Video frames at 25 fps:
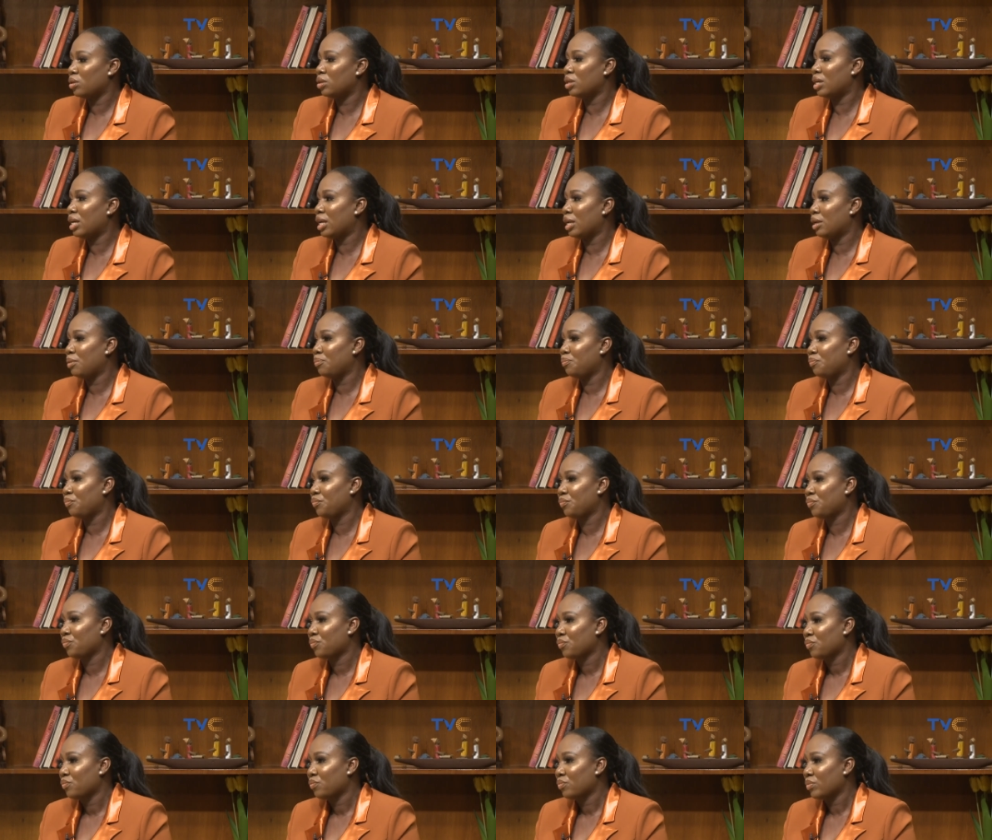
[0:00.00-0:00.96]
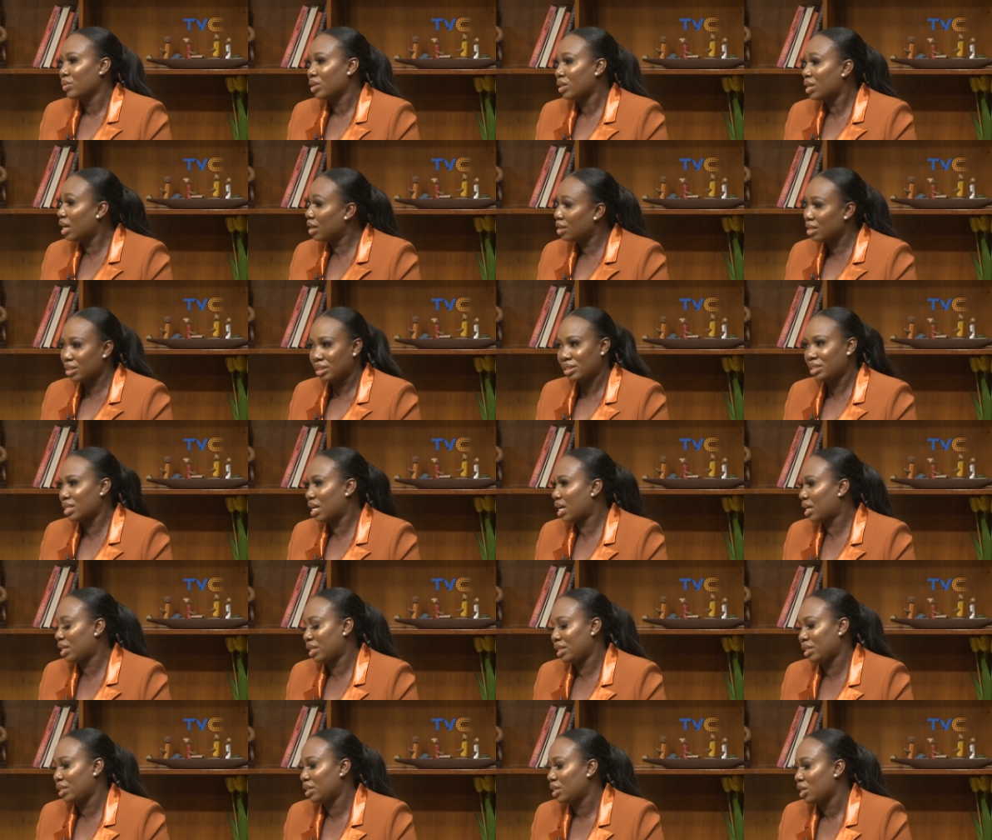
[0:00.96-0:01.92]
or the um, psychiatric home. That,
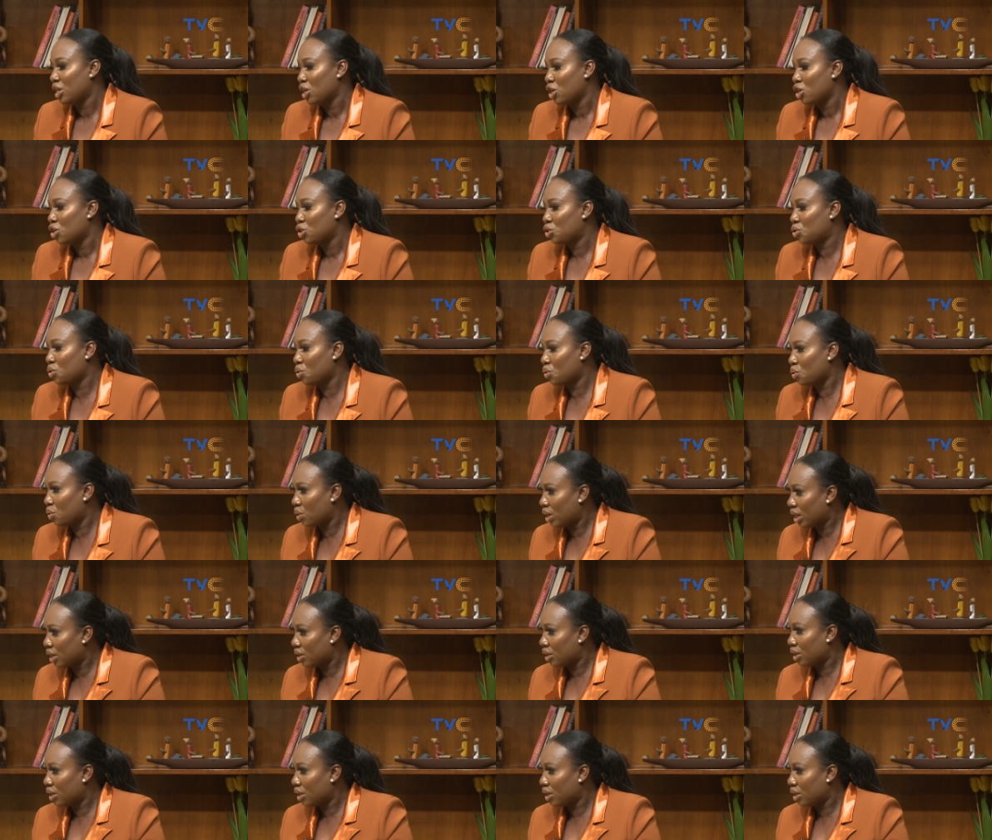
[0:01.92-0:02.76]
exactly. So uh,